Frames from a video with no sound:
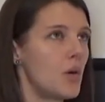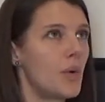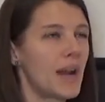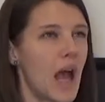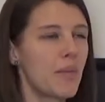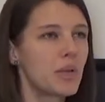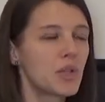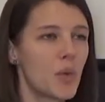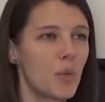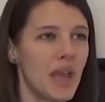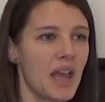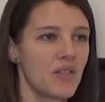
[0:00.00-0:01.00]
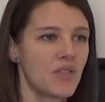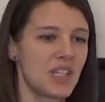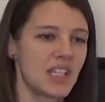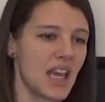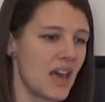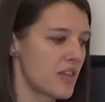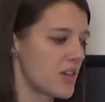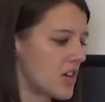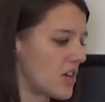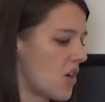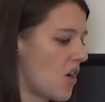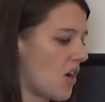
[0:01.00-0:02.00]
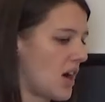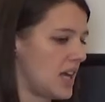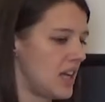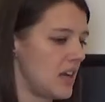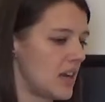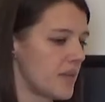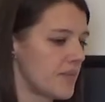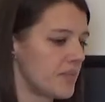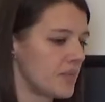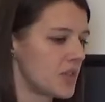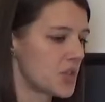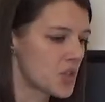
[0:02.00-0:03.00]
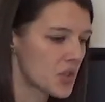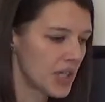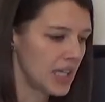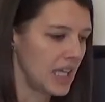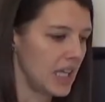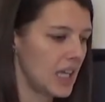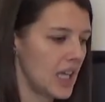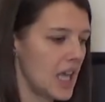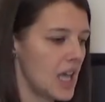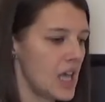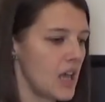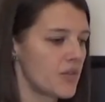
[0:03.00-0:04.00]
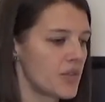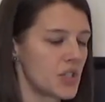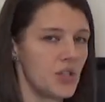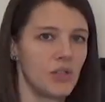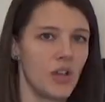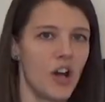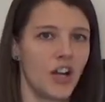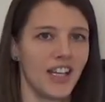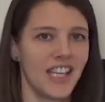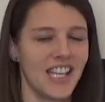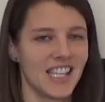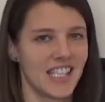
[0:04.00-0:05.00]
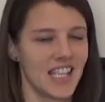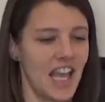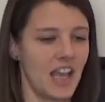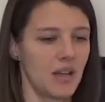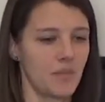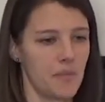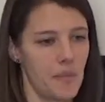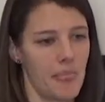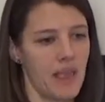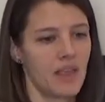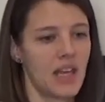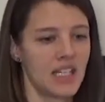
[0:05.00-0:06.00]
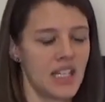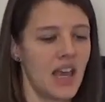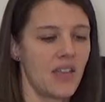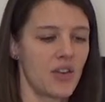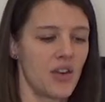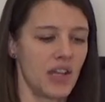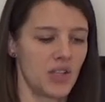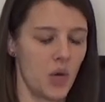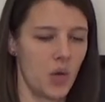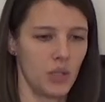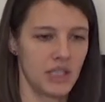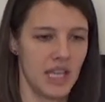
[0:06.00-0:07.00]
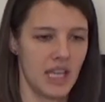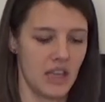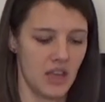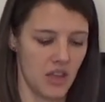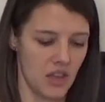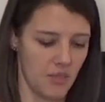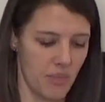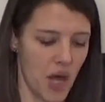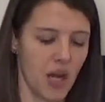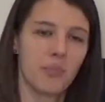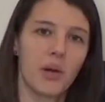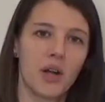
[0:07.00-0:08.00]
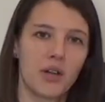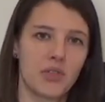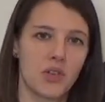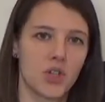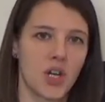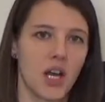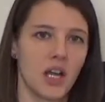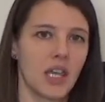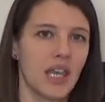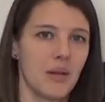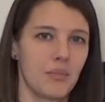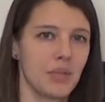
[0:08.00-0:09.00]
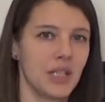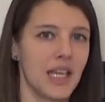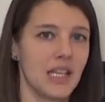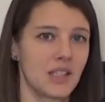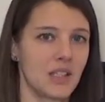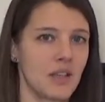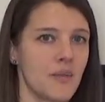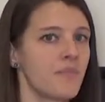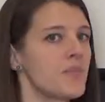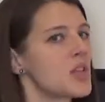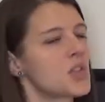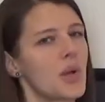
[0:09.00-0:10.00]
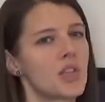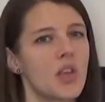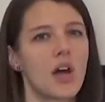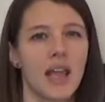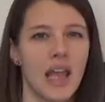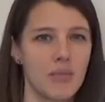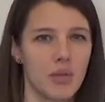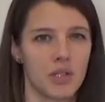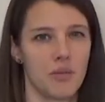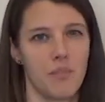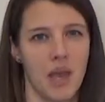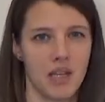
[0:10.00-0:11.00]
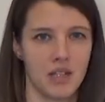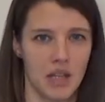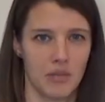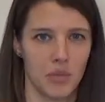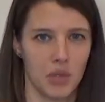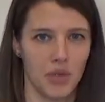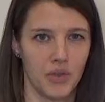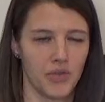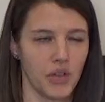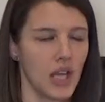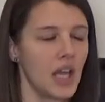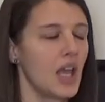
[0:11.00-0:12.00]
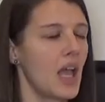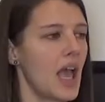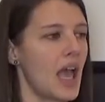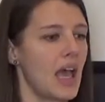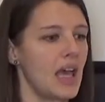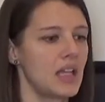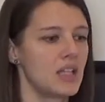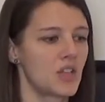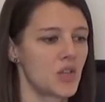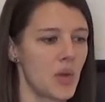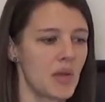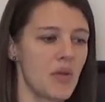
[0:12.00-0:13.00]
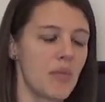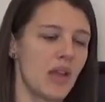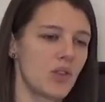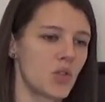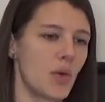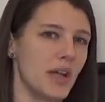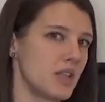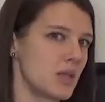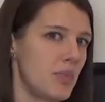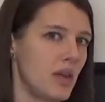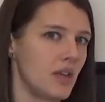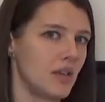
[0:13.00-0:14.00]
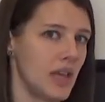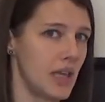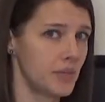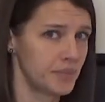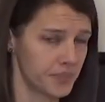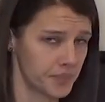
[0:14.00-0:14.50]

What happens when we have the tether on the tree for too long is that tether is holding the bottom part of the trunk in place, so it's not able to bend and move, and so it remains quite spindly.